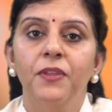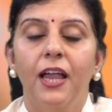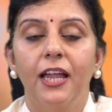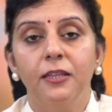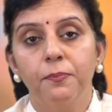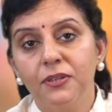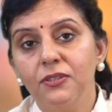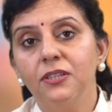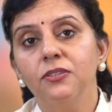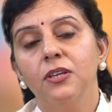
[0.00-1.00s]
and the
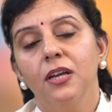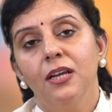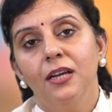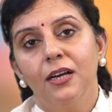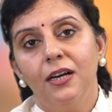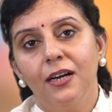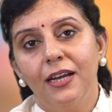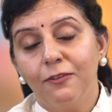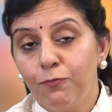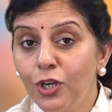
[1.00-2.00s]
present
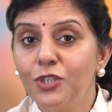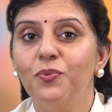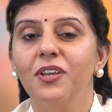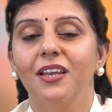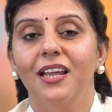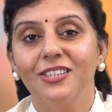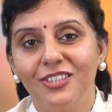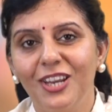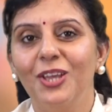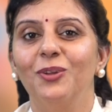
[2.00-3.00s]
atmosphere and
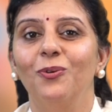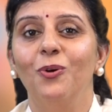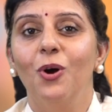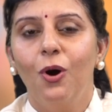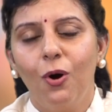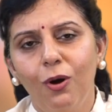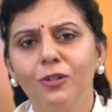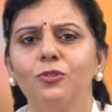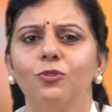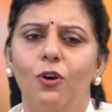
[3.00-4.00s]
scenario
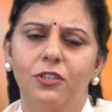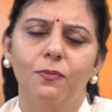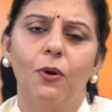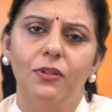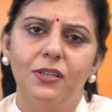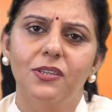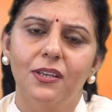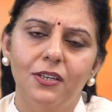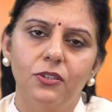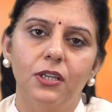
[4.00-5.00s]
also talks about this
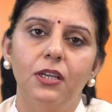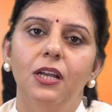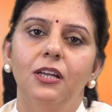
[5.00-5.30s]
synergy.